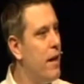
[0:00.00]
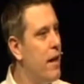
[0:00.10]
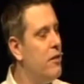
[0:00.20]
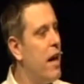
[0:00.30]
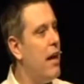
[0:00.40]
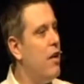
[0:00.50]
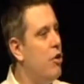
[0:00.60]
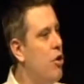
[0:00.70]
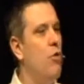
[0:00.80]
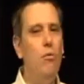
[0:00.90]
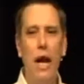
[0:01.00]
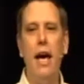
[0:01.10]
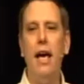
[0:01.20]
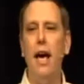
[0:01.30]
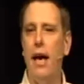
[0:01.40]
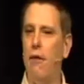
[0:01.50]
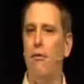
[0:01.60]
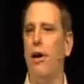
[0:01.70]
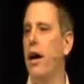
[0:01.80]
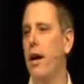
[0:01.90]
There's a new day
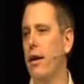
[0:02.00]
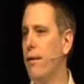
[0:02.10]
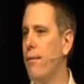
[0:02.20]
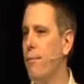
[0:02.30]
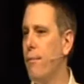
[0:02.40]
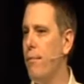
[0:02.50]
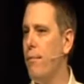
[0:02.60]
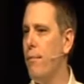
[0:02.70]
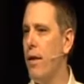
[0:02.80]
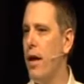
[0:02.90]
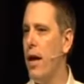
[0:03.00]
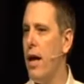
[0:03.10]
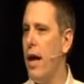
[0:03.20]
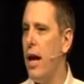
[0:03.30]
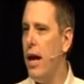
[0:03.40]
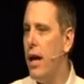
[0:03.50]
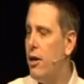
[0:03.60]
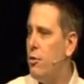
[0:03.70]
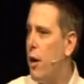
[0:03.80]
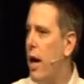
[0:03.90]
every day. And
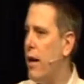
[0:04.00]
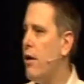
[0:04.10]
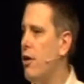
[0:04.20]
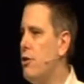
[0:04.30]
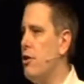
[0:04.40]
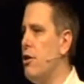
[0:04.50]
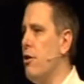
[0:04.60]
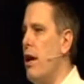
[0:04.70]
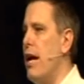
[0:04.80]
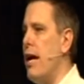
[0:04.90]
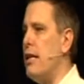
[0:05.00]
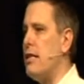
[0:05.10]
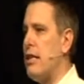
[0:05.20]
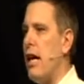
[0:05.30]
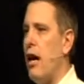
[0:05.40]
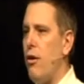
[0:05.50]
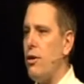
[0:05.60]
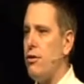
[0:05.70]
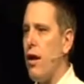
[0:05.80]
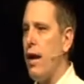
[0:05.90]
here's what I'd encourage you to do. Instead of
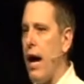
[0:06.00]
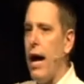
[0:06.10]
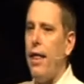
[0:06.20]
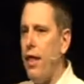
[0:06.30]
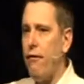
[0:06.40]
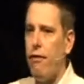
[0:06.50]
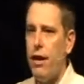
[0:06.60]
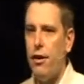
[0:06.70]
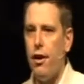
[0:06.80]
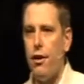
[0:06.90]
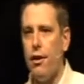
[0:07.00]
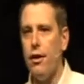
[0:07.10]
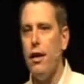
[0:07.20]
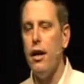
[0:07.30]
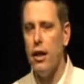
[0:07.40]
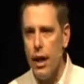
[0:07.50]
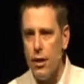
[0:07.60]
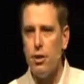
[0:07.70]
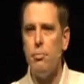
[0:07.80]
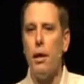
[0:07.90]
always trying to hide that failure, let
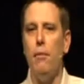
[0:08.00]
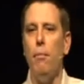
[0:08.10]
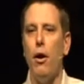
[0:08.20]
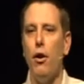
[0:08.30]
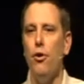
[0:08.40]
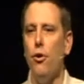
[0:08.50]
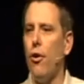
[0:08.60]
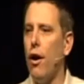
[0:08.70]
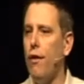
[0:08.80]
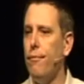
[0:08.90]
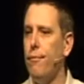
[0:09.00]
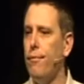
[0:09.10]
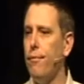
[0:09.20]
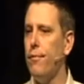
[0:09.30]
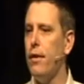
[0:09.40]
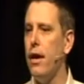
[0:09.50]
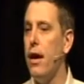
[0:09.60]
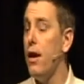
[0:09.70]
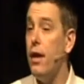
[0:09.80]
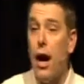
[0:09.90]
it just become part of who you are.
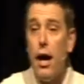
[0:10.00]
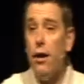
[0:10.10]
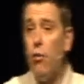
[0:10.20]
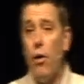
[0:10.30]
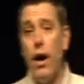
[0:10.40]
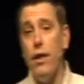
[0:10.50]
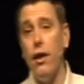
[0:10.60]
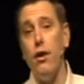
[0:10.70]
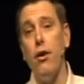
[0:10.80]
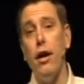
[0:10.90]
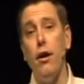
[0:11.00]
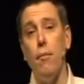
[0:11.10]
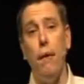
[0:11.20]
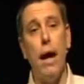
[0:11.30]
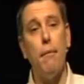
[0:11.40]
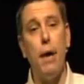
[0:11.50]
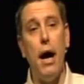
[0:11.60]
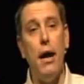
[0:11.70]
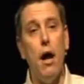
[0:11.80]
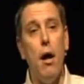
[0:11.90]
Not in a way that you're held back
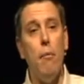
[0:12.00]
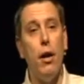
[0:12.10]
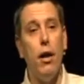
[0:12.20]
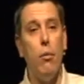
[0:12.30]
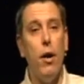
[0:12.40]
by it, but in a